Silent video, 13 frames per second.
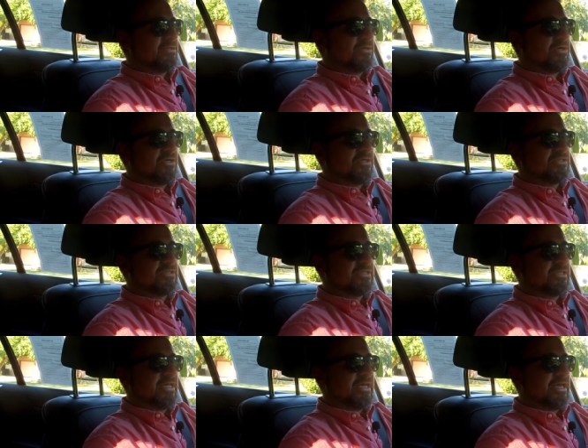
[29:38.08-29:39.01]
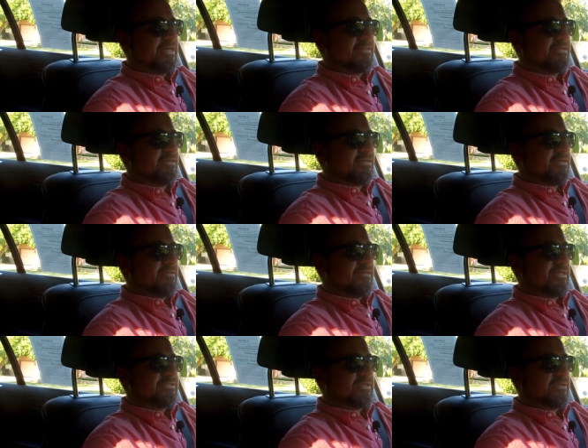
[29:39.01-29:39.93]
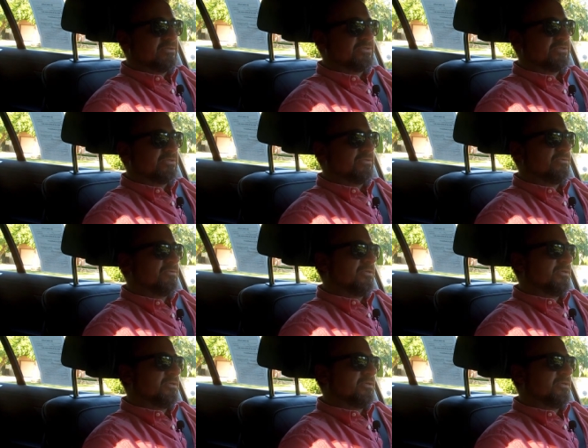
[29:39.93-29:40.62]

large sedan that's also